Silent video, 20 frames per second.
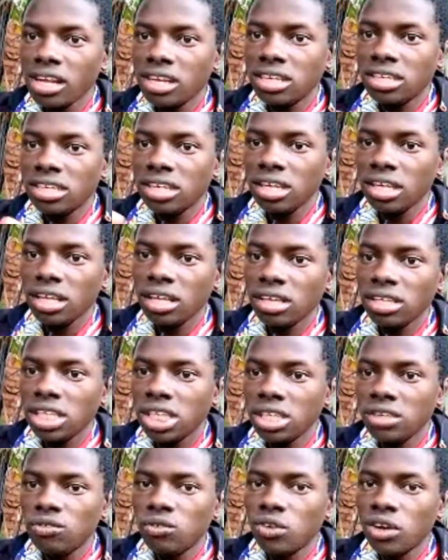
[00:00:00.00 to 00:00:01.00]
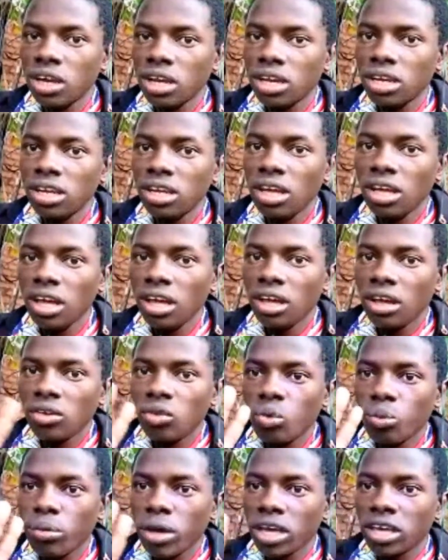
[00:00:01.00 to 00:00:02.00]
children
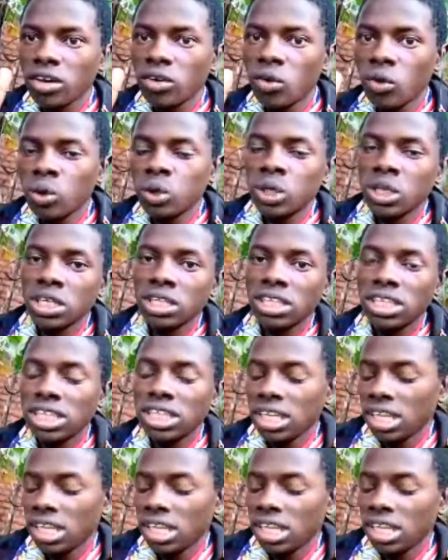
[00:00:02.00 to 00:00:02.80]
to make content.